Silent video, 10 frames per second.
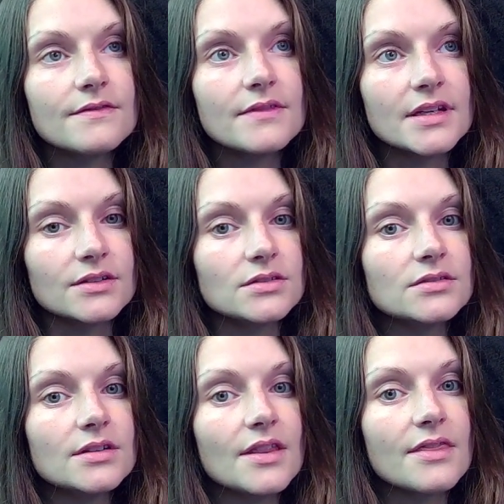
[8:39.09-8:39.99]
feel
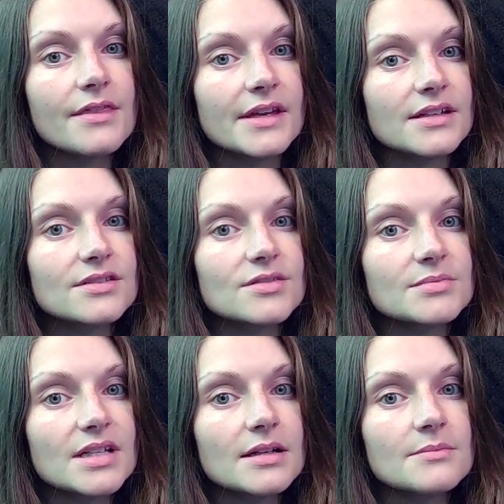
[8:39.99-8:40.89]
and think
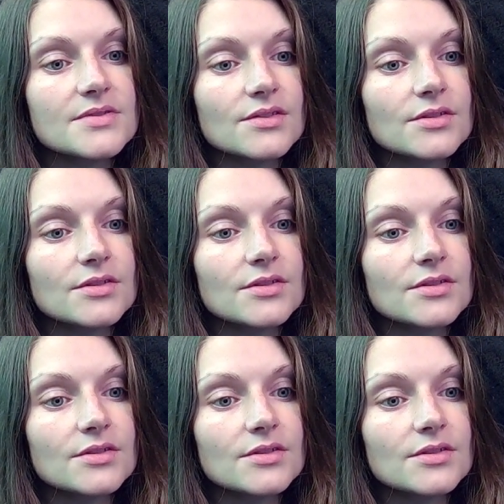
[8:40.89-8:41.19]
sometimes.